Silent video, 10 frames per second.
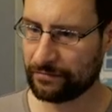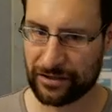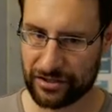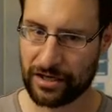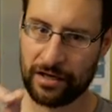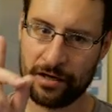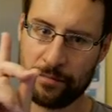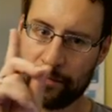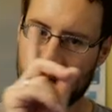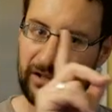Which
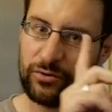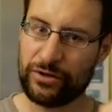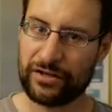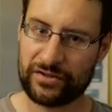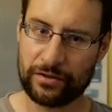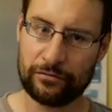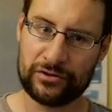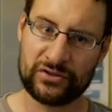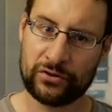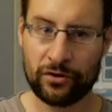2 years ago or
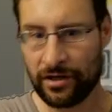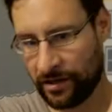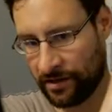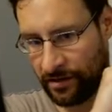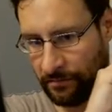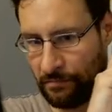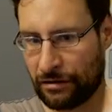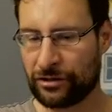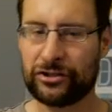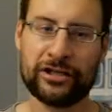so,
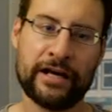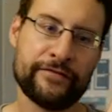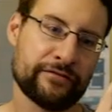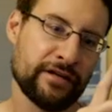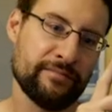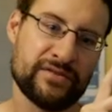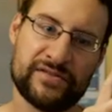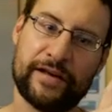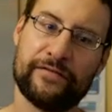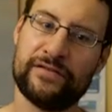marathon live stream,
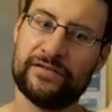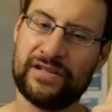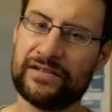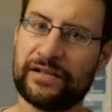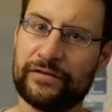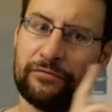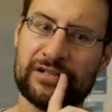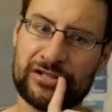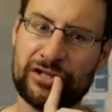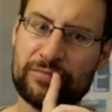seven hours,
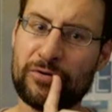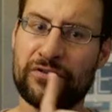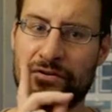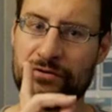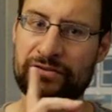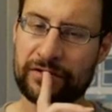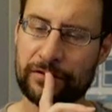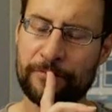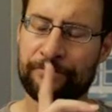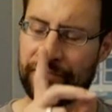actually more than 2 years
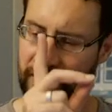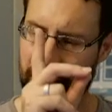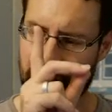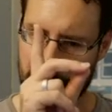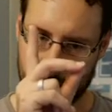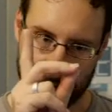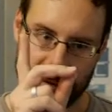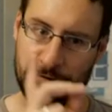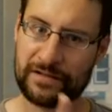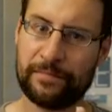ago,
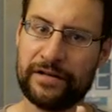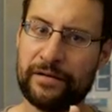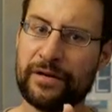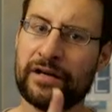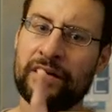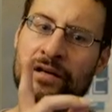before the pandemic.